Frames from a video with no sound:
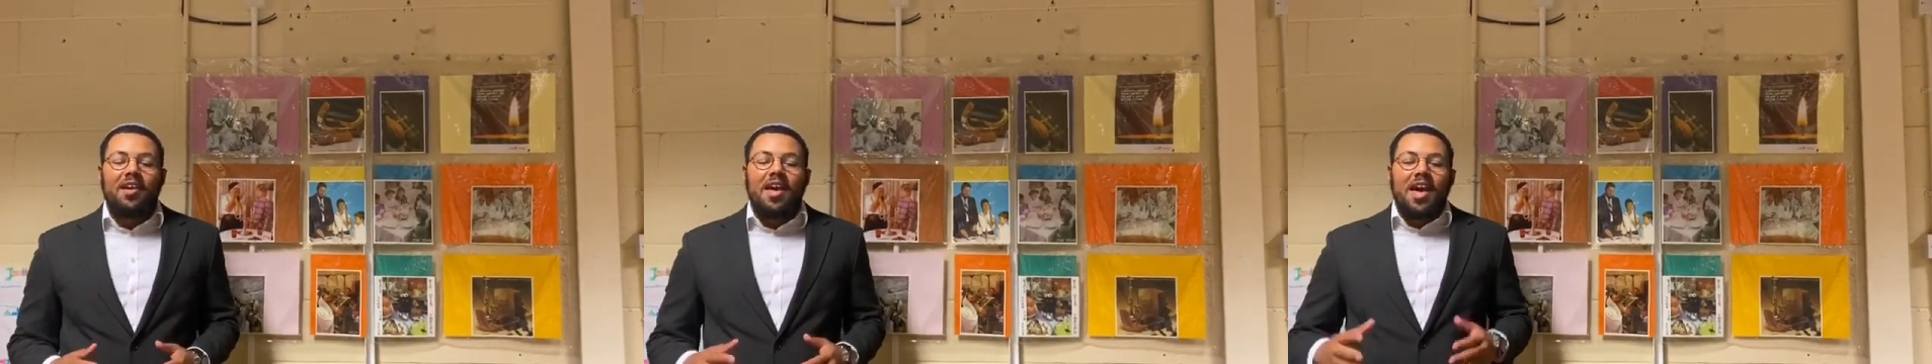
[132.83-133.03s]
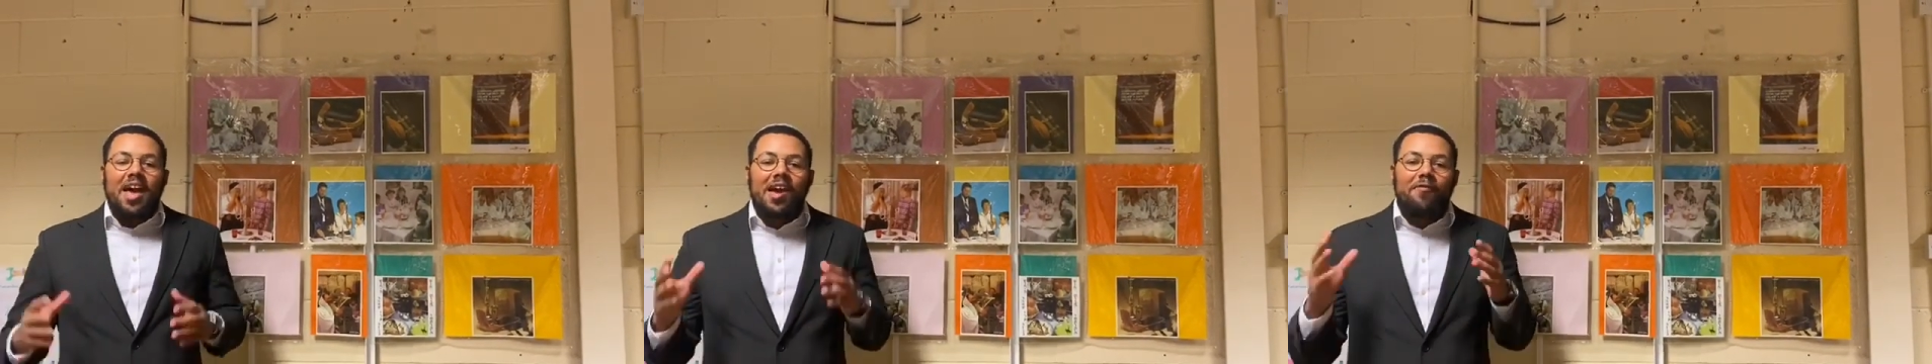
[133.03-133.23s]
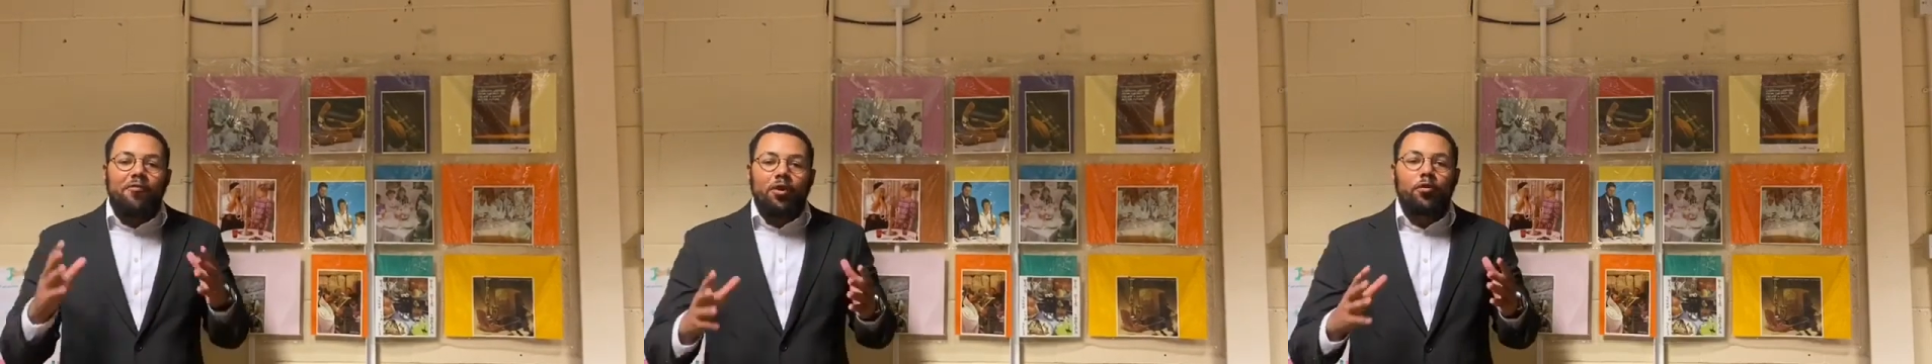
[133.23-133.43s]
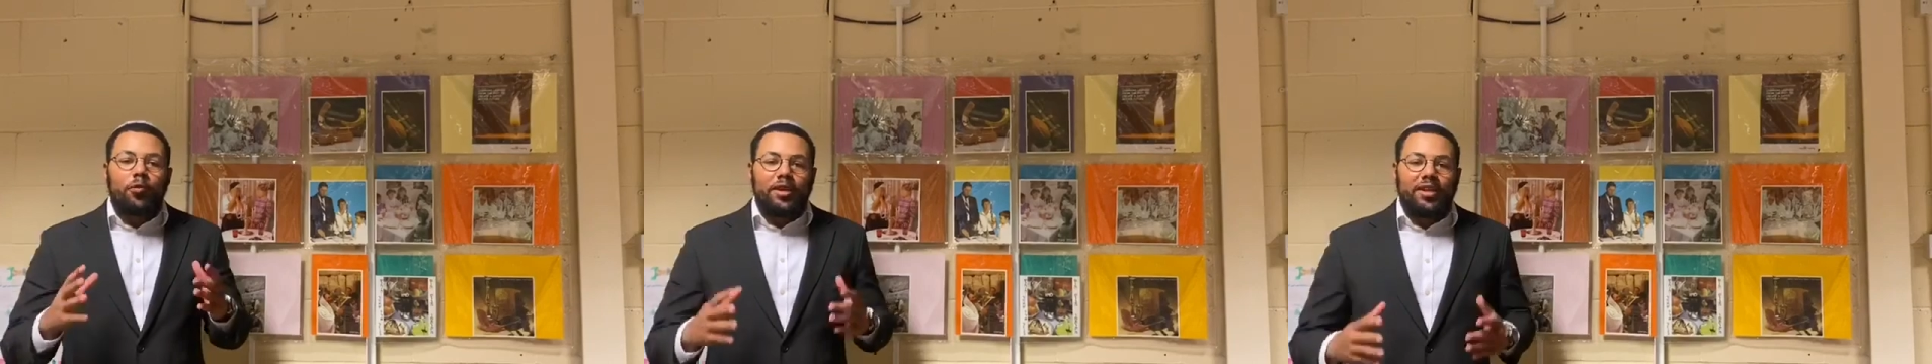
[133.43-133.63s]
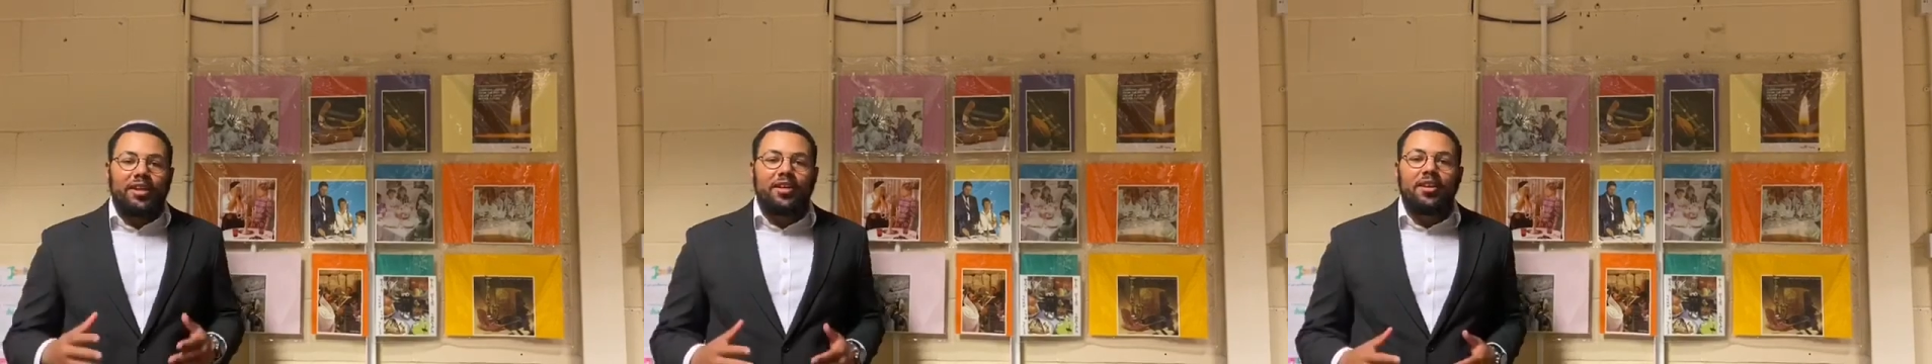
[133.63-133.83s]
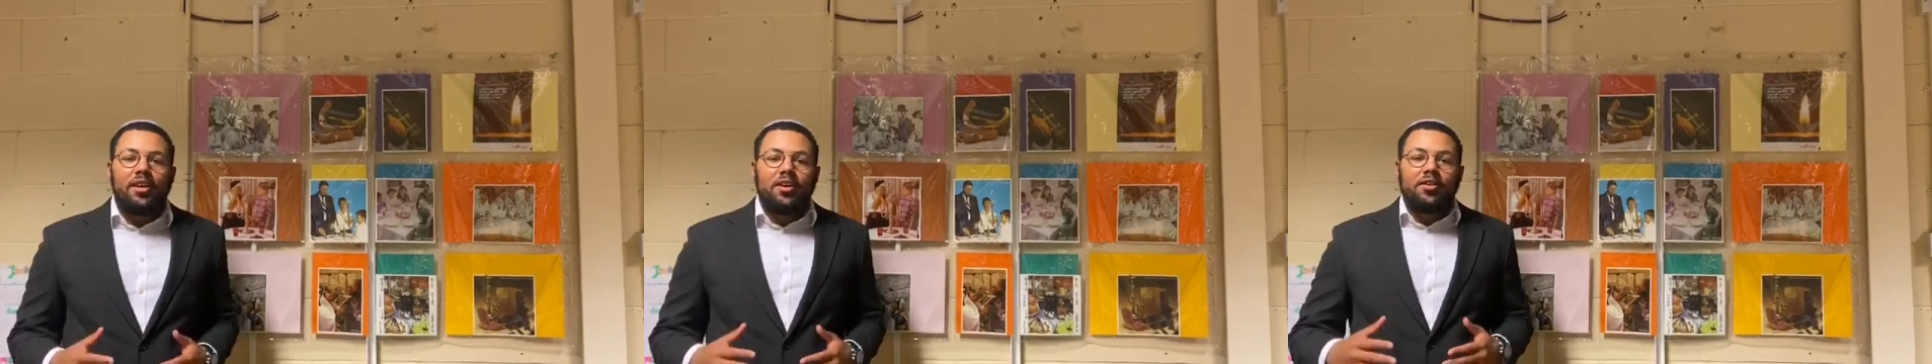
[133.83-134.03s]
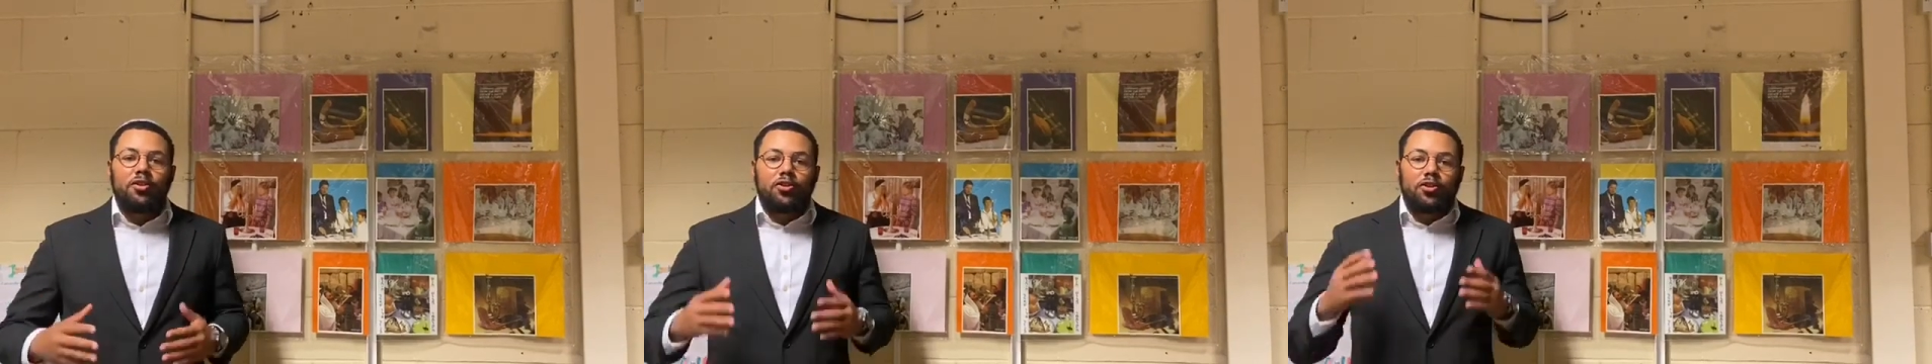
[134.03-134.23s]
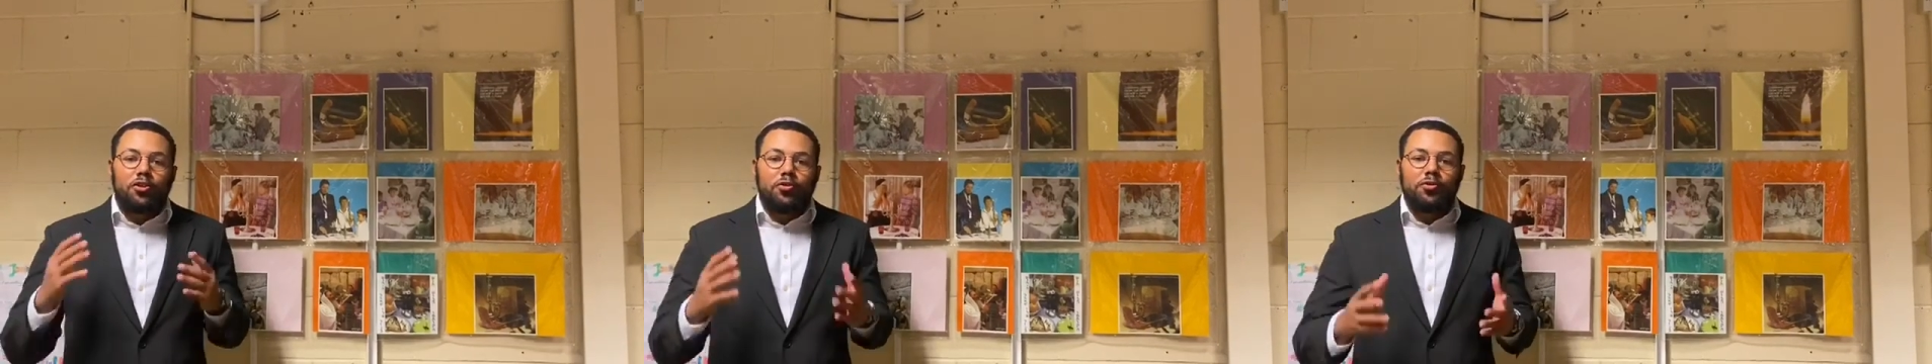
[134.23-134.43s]
Every week, the
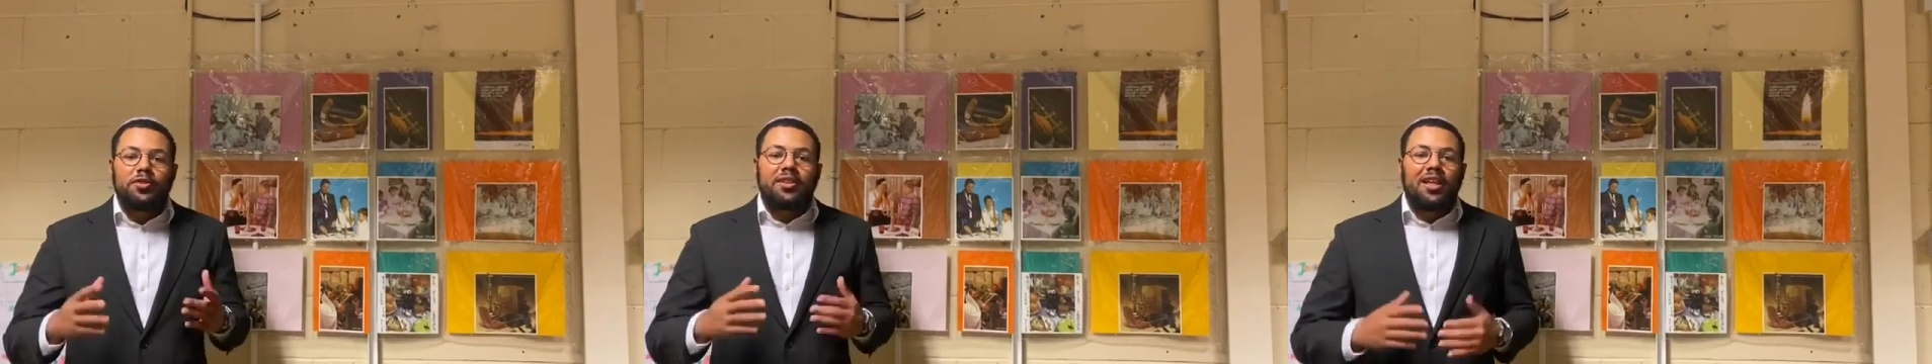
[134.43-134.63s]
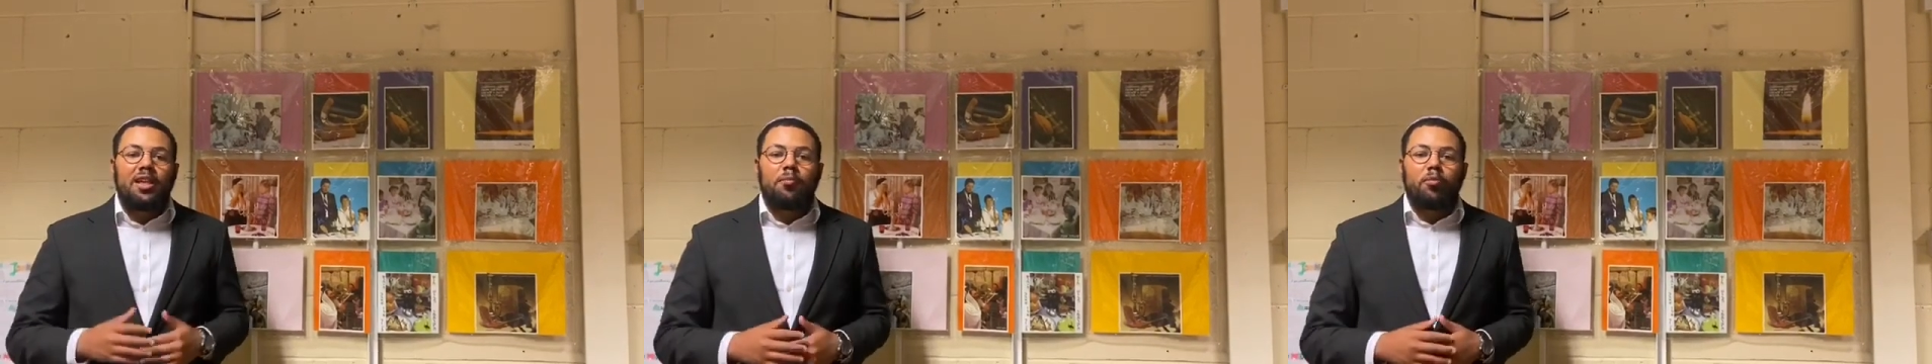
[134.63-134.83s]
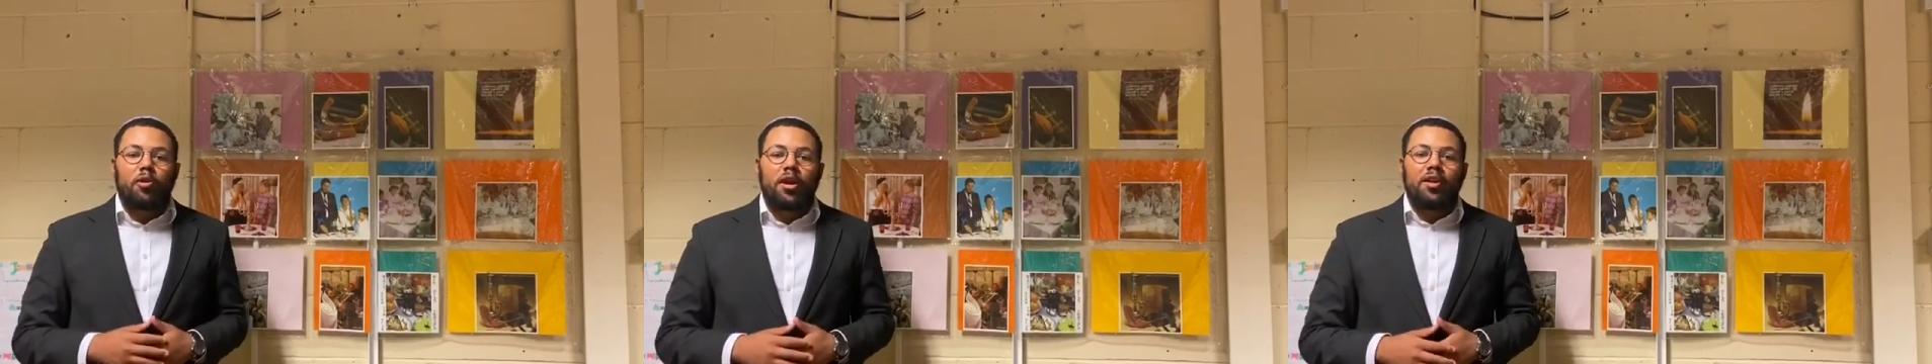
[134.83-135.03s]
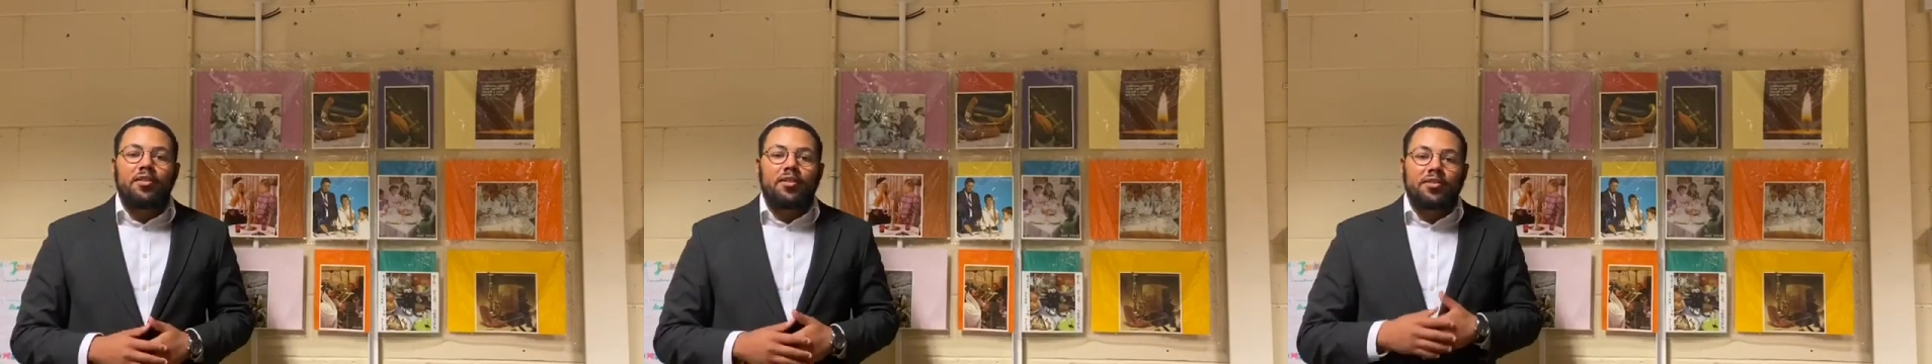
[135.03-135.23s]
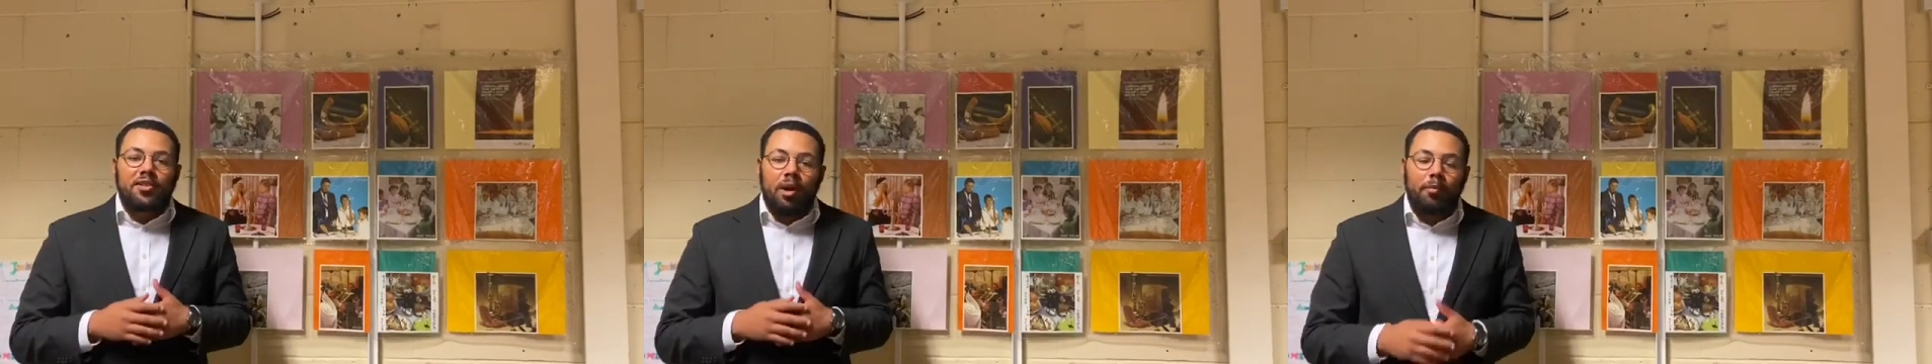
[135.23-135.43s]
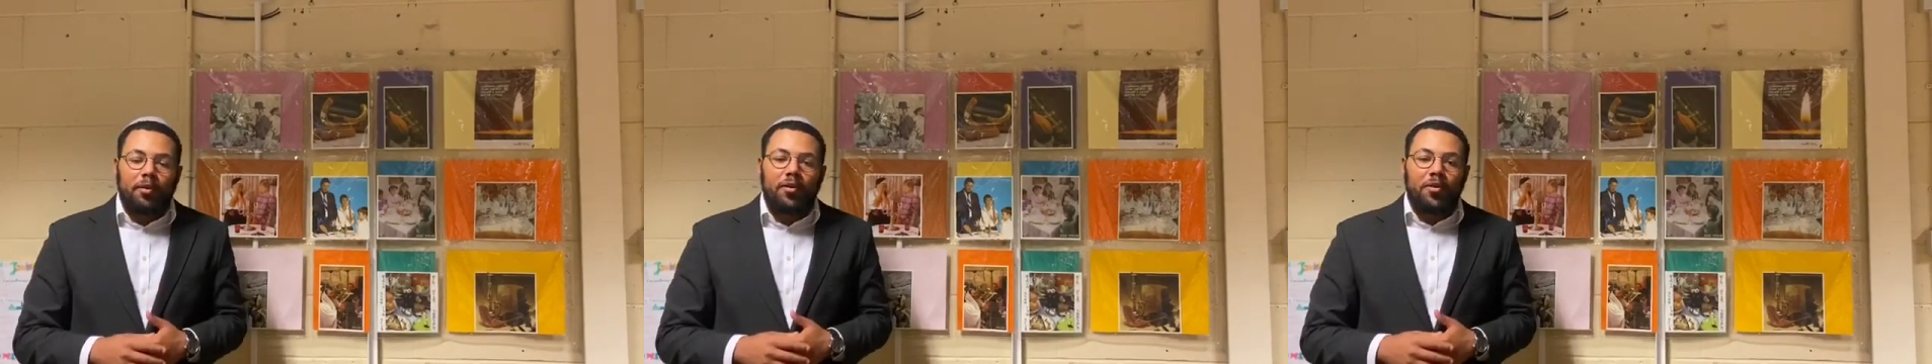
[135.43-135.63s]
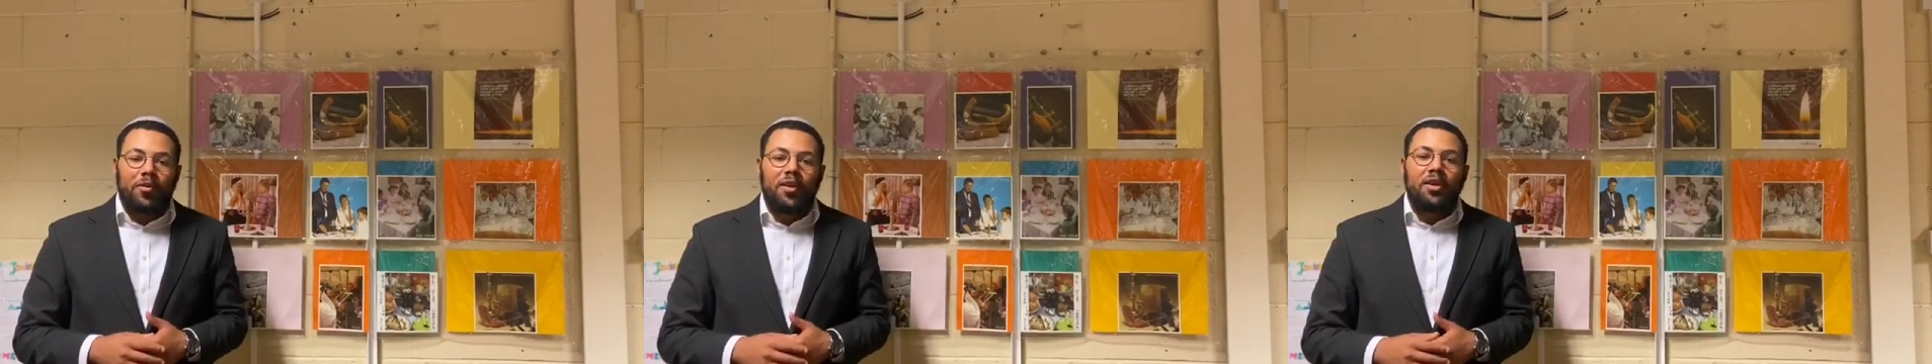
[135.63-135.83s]
Jews celebrate the Sabbath,